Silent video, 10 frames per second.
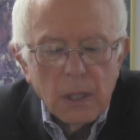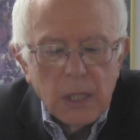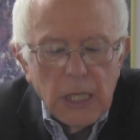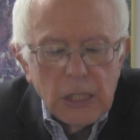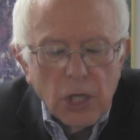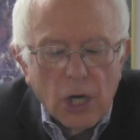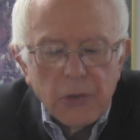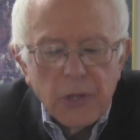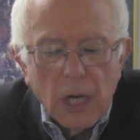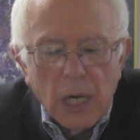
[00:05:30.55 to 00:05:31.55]
These are
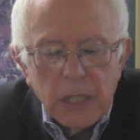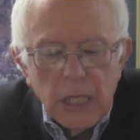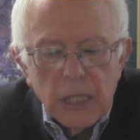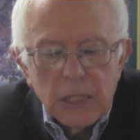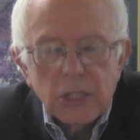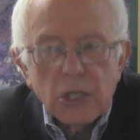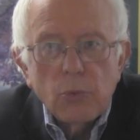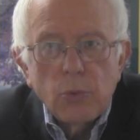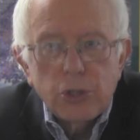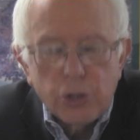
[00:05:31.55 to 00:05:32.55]
the ideas
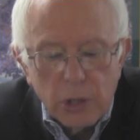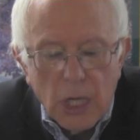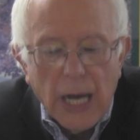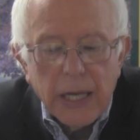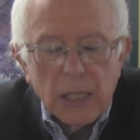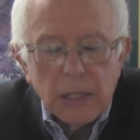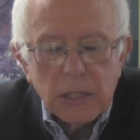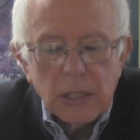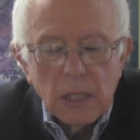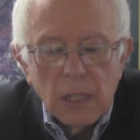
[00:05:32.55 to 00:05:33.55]
which should guide us,